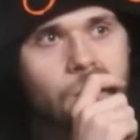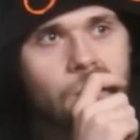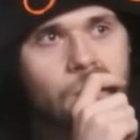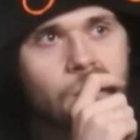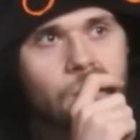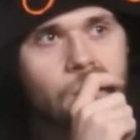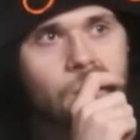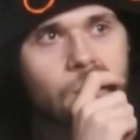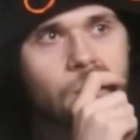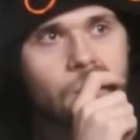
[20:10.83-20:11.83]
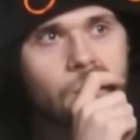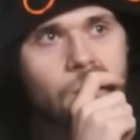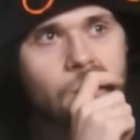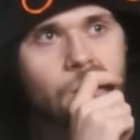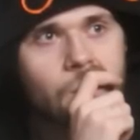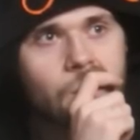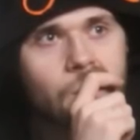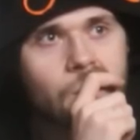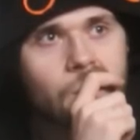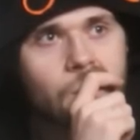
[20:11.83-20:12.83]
The person shown says nothing.